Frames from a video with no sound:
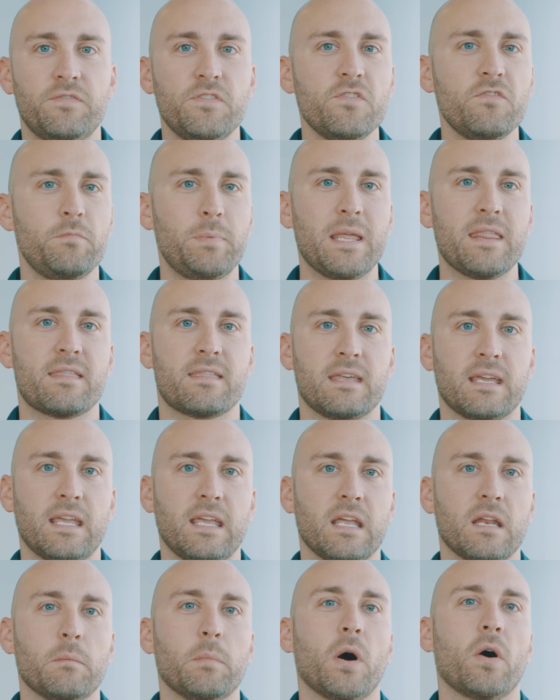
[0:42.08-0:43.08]
you've been
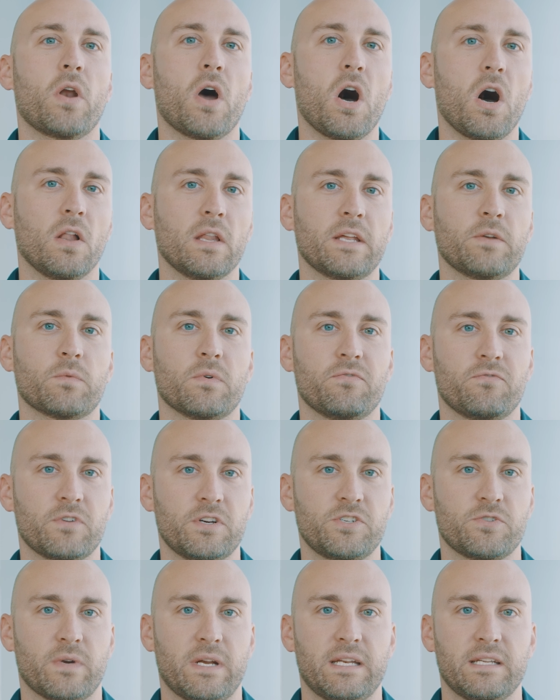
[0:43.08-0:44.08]
thinking about hauling
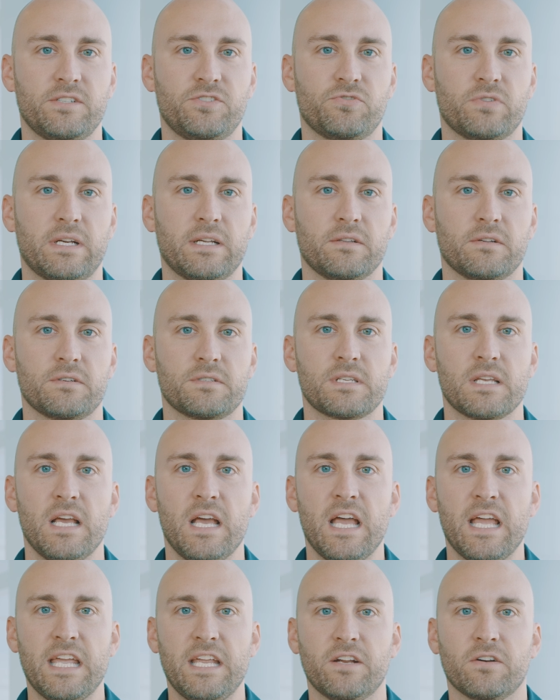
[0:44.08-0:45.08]
refrigerated trailers,
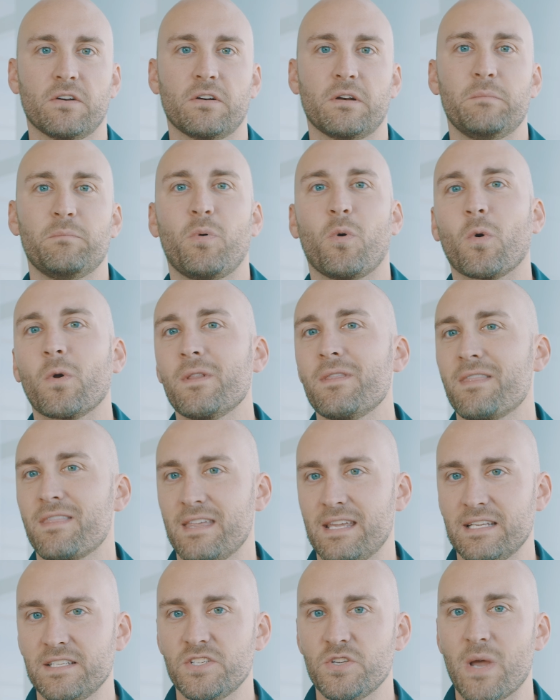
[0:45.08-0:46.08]
here are important
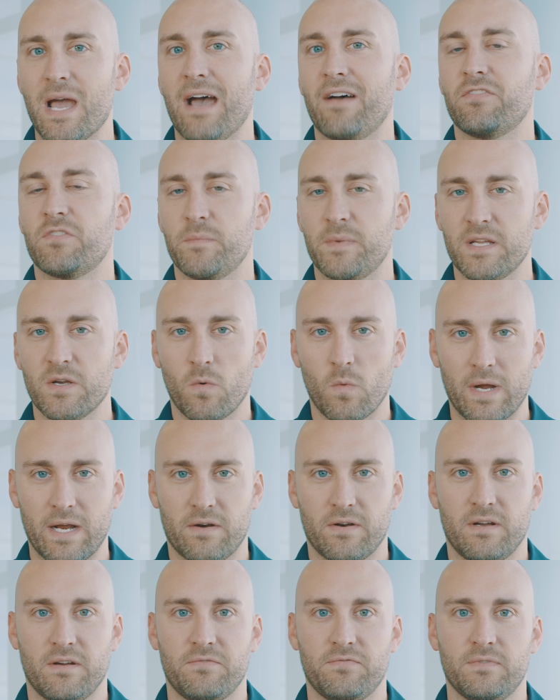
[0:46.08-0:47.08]
things you have to be
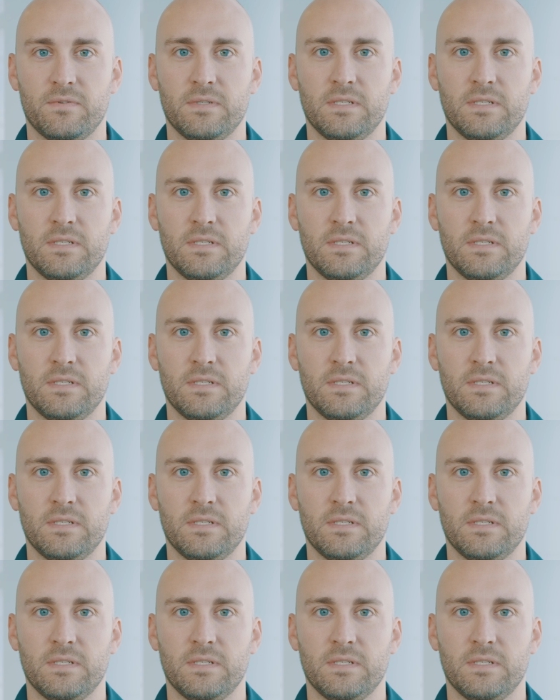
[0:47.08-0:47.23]
aware of.